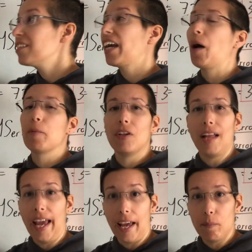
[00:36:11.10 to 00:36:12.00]

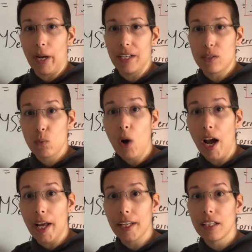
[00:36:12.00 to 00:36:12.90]
capital N minus
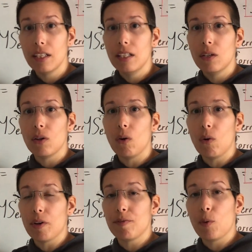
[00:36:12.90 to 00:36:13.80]
1,
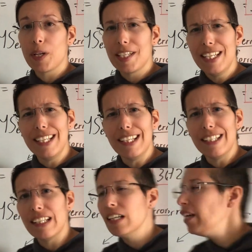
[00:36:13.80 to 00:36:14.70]
or 14,